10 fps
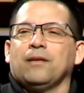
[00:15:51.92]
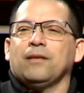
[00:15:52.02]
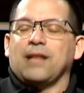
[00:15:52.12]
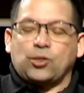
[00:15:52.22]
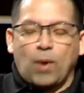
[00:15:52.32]

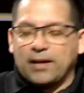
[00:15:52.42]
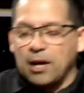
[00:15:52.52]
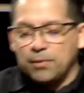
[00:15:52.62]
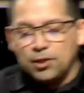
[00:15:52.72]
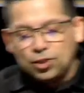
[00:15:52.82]
That's why
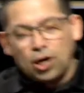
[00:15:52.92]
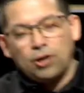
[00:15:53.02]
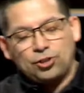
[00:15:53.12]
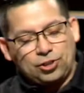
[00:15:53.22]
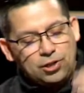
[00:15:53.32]
coming to
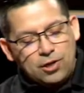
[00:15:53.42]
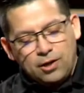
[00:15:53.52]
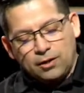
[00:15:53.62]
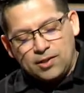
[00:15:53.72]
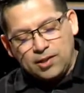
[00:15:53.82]
church,
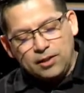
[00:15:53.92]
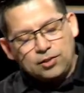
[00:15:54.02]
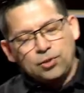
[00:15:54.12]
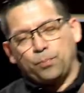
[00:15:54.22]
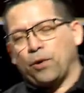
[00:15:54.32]
listening
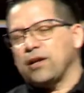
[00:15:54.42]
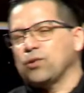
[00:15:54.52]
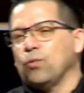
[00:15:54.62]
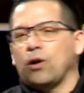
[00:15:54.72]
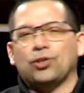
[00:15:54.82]
to praise
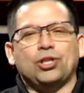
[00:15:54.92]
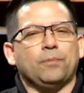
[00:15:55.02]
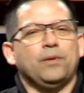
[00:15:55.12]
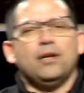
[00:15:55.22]
and worship,